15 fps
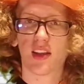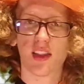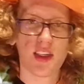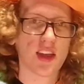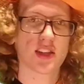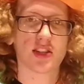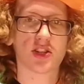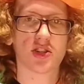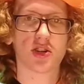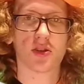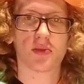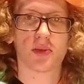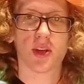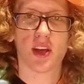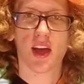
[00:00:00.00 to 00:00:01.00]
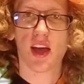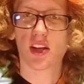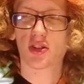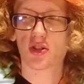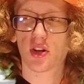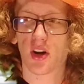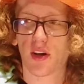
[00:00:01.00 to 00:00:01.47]
This should be
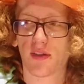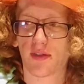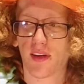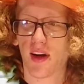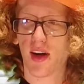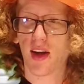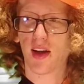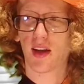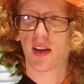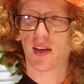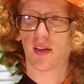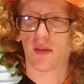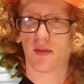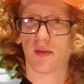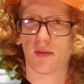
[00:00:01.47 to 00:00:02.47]
extra fun.